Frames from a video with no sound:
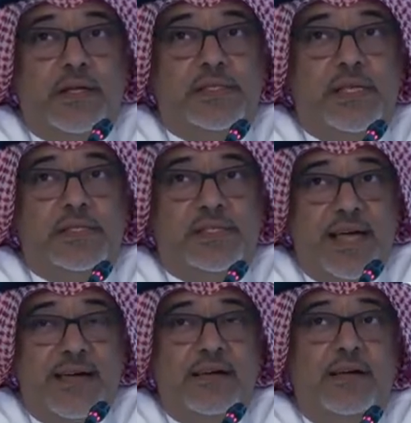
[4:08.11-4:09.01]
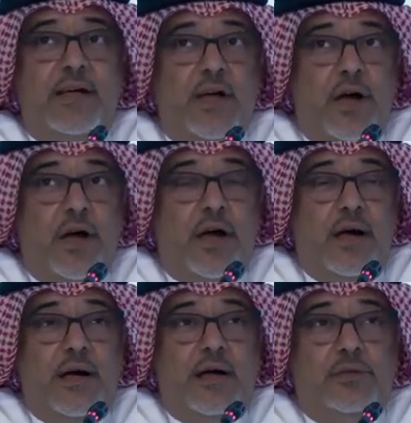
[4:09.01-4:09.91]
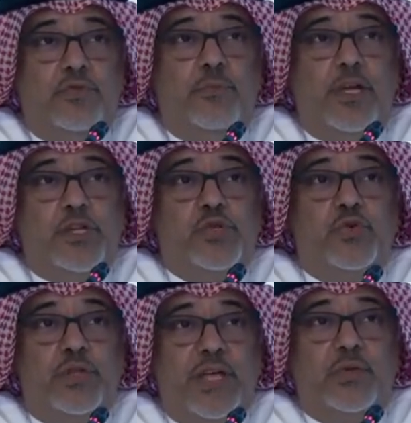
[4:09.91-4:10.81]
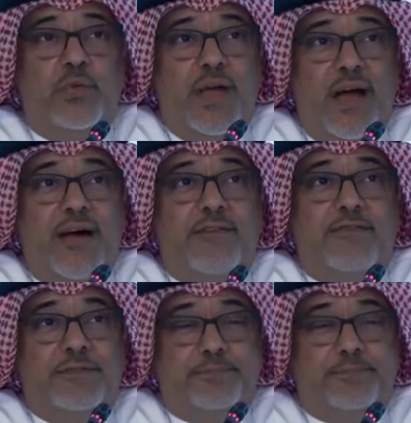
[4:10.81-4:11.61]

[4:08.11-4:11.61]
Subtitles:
SDAIA to make sure that we have